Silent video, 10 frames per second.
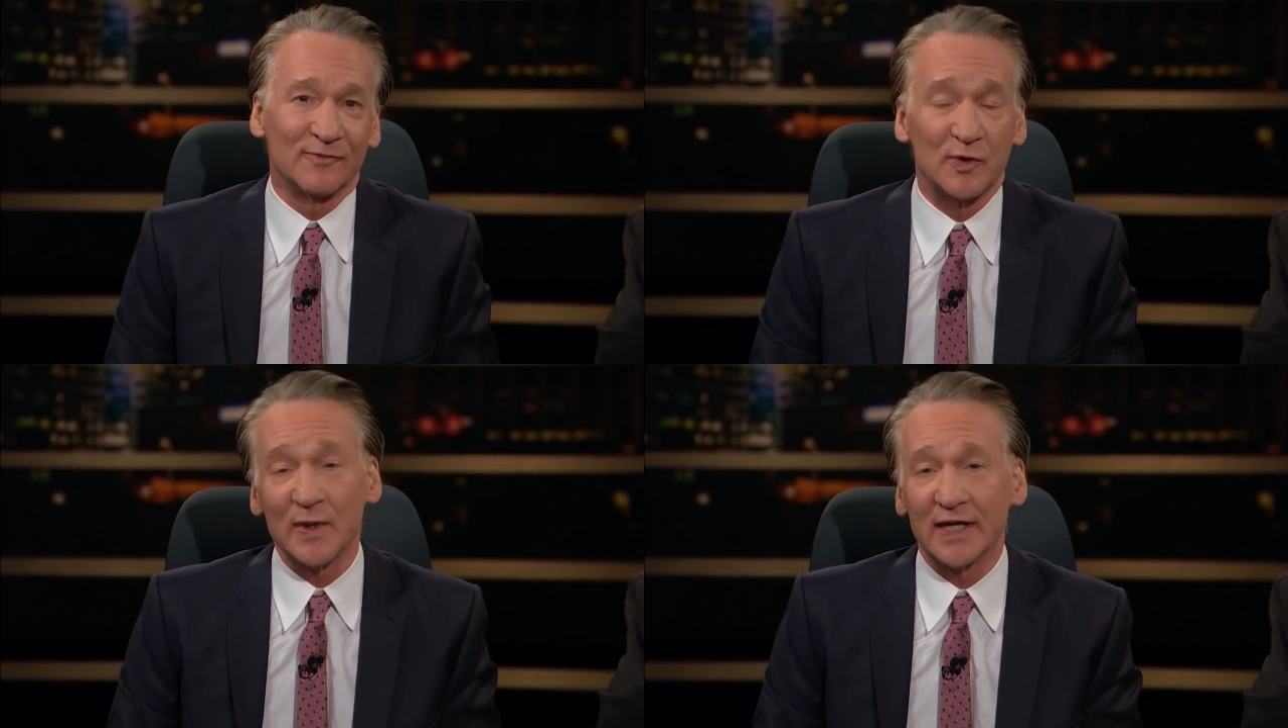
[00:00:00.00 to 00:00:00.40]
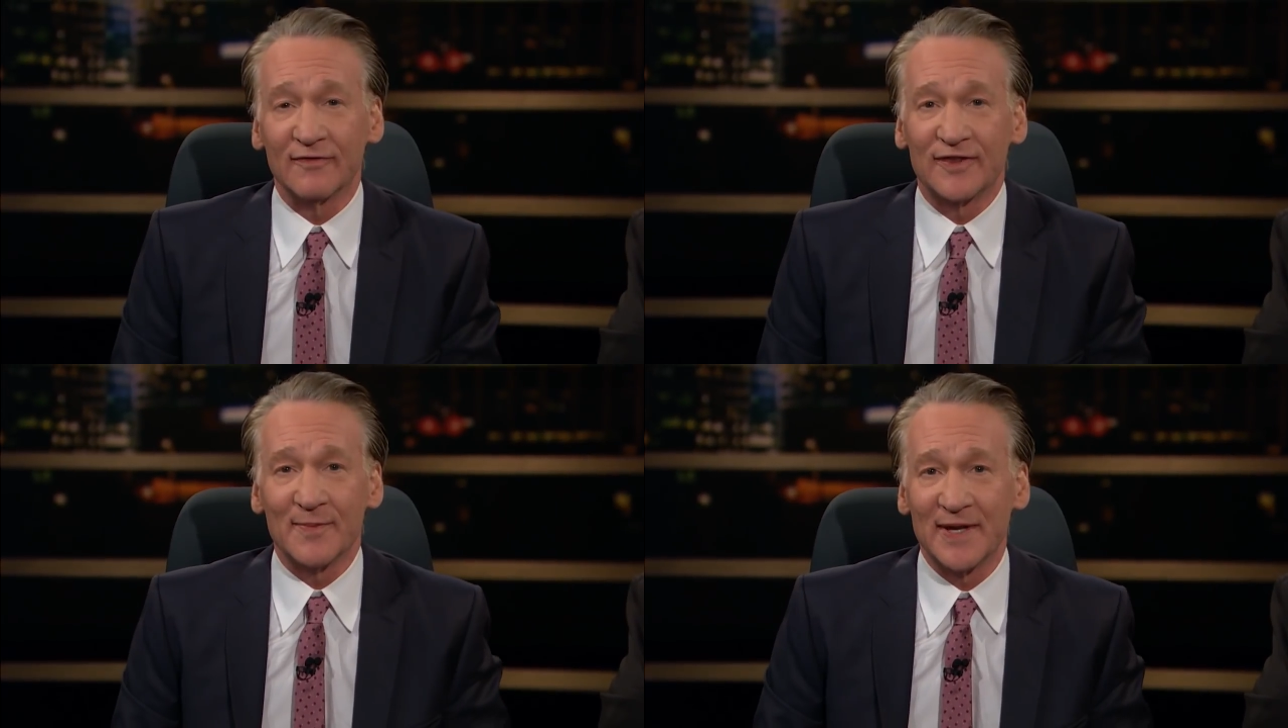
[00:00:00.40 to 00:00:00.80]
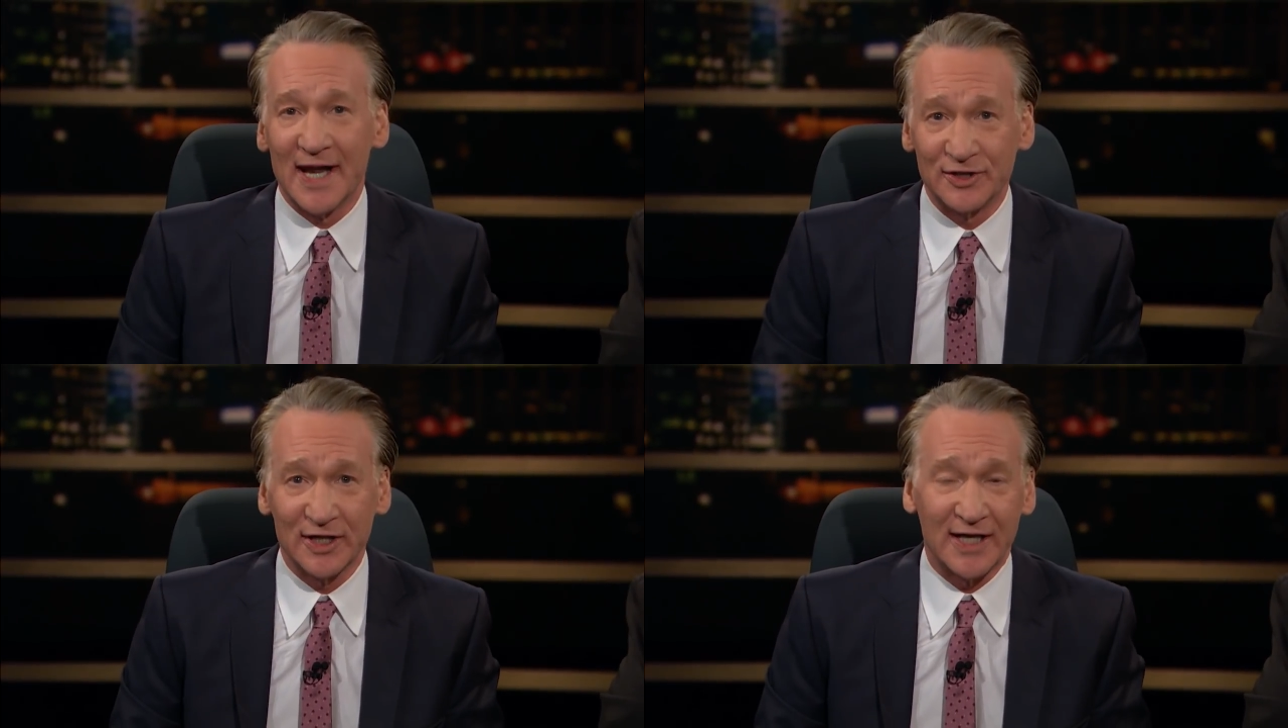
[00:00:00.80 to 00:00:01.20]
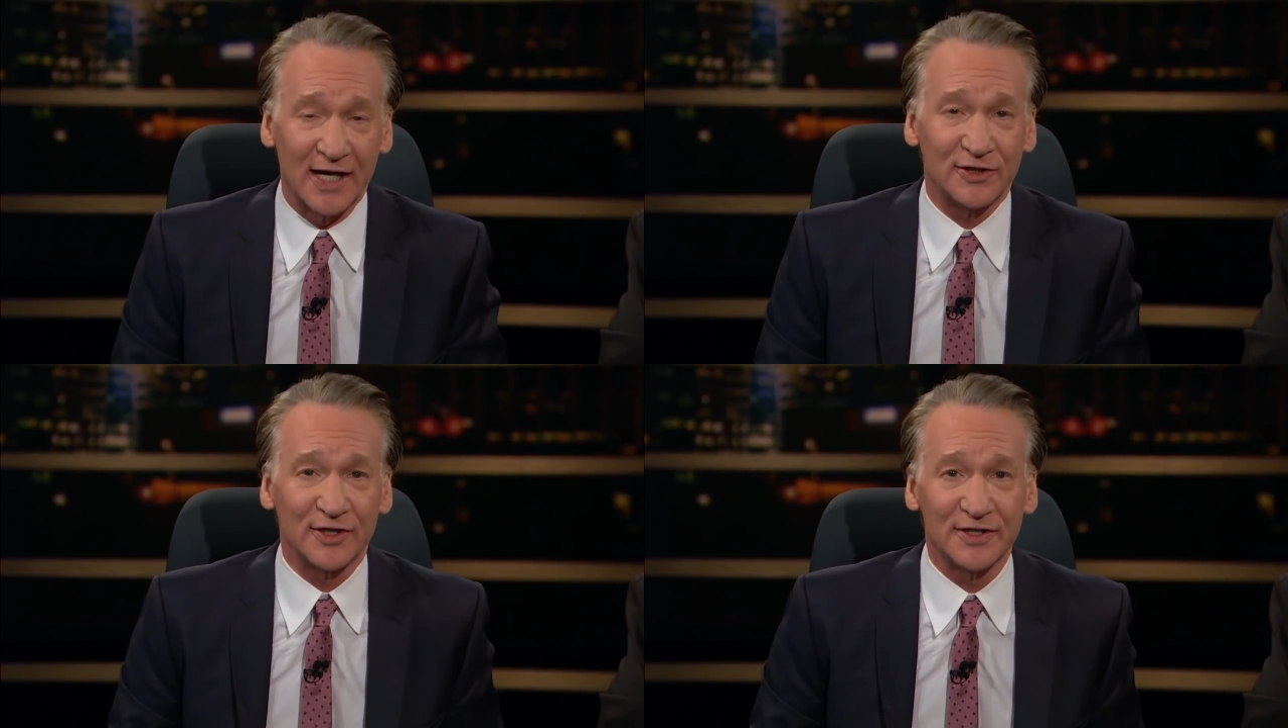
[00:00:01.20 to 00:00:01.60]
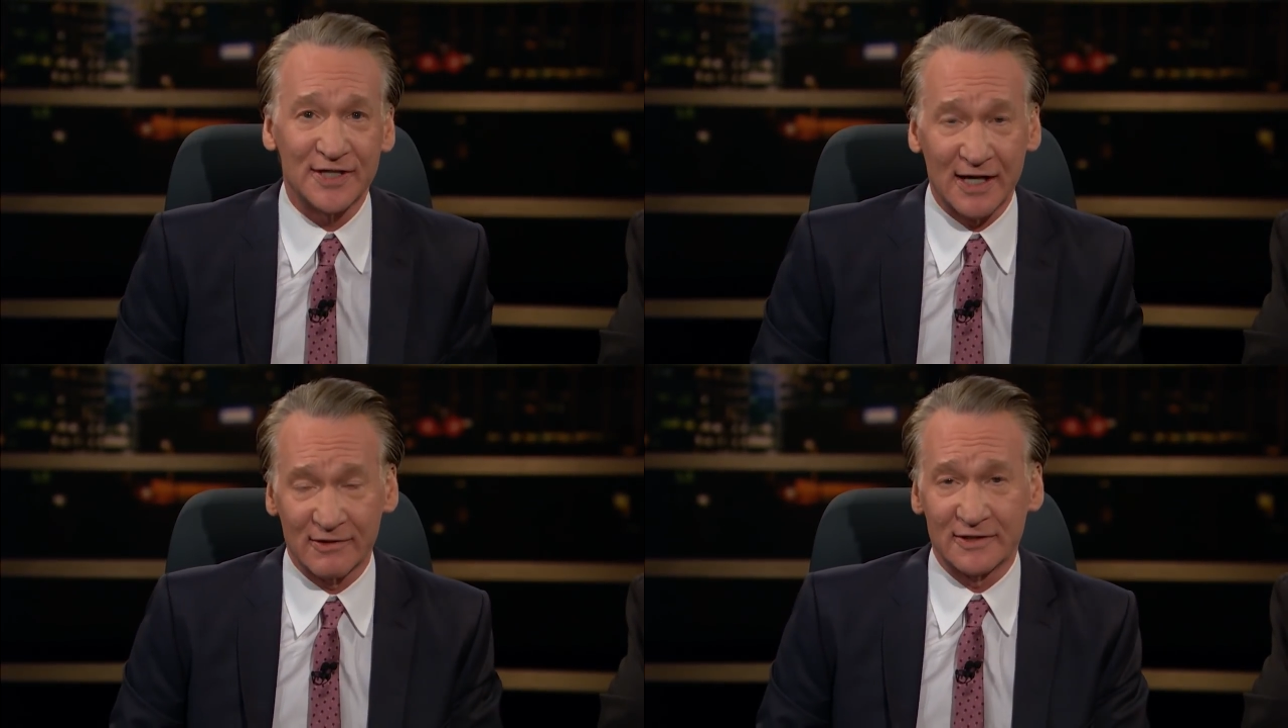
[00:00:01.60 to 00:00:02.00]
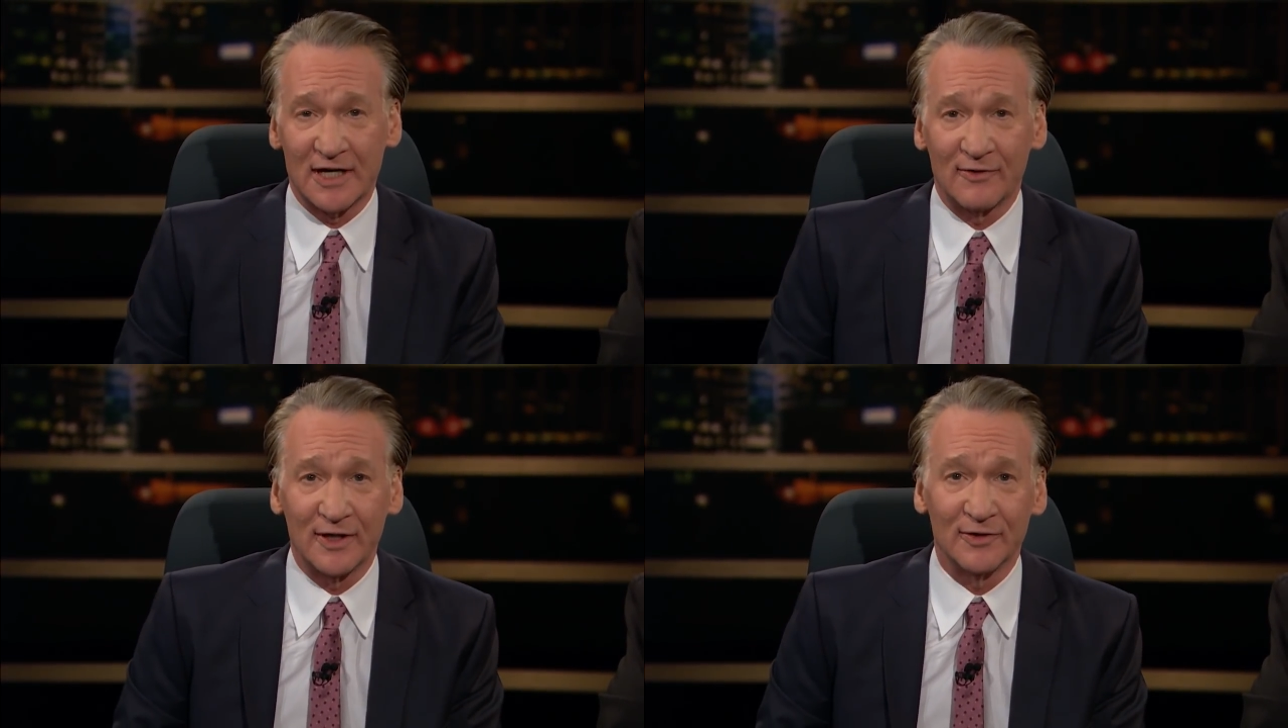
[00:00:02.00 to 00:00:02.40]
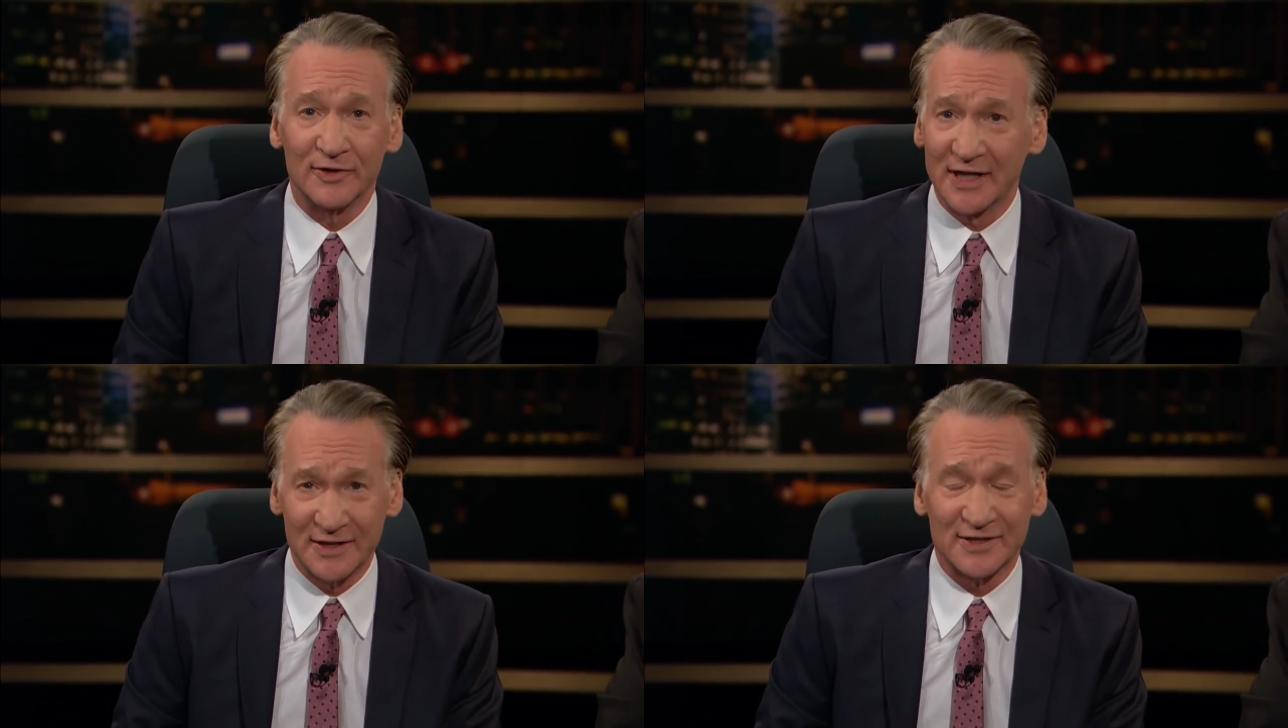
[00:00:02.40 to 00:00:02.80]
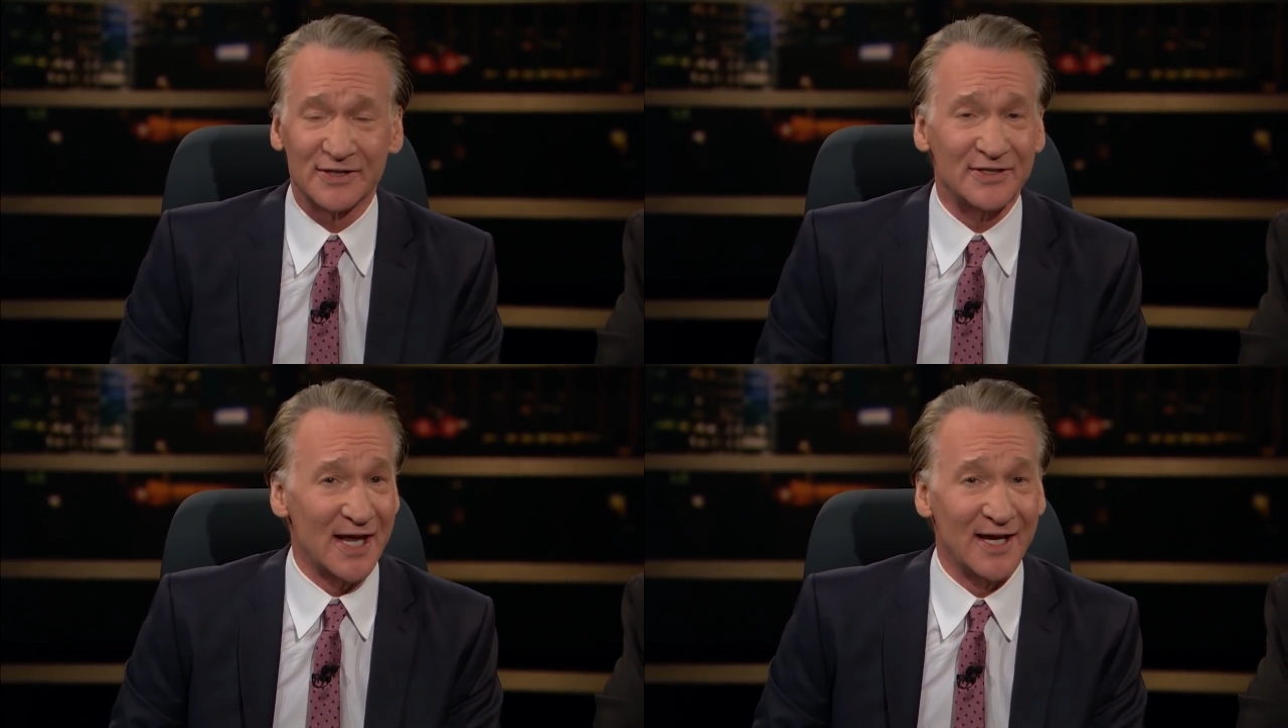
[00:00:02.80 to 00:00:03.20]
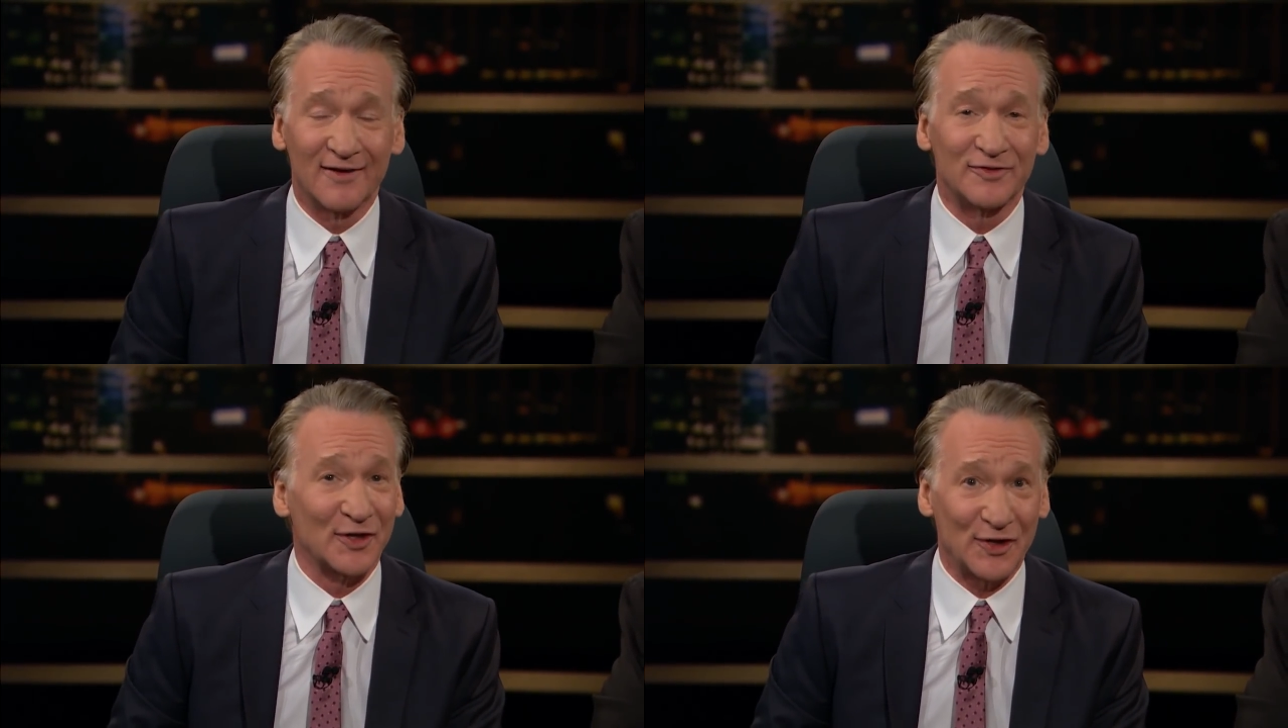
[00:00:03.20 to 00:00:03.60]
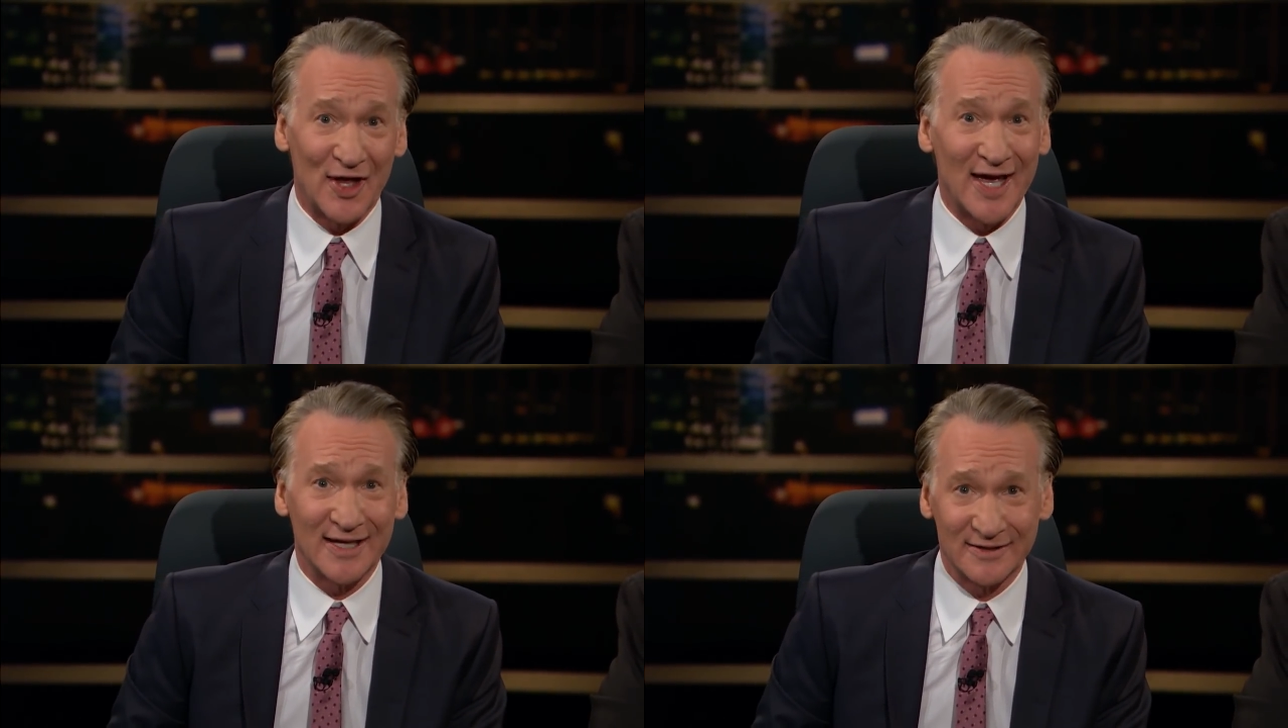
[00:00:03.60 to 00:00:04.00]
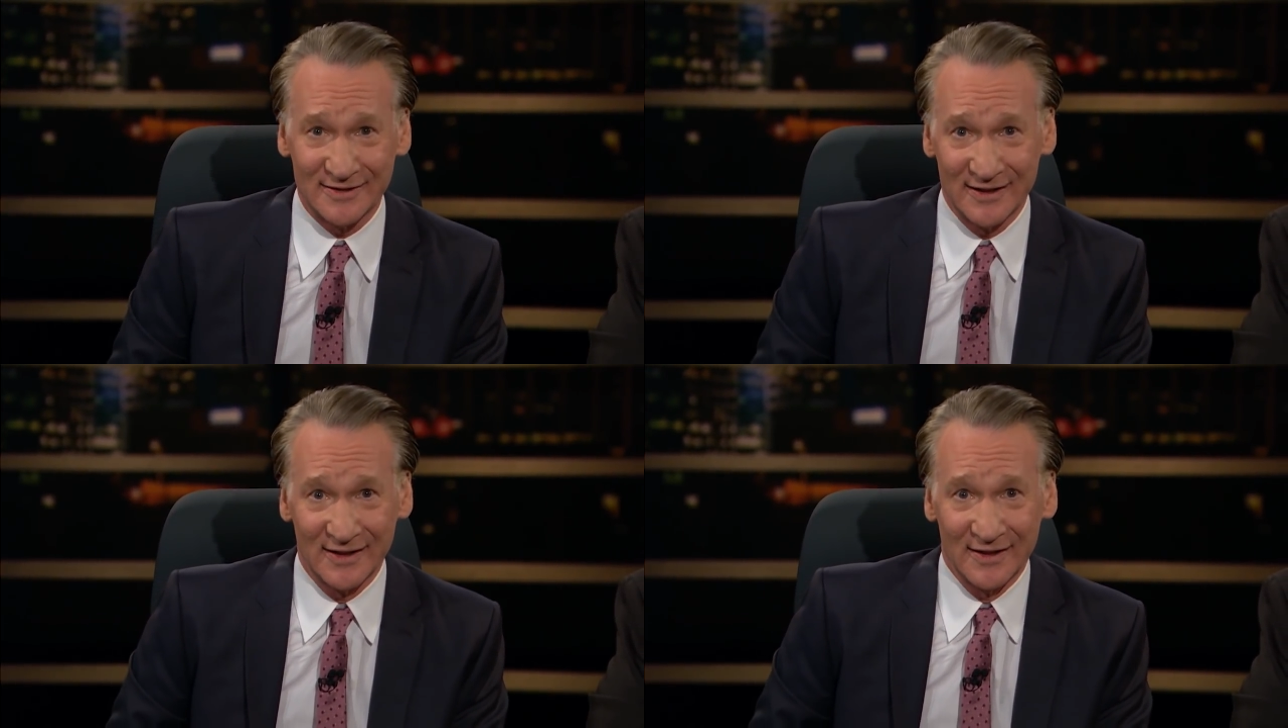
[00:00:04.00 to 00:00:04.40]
would we give them an education secretary who needs to stay after class?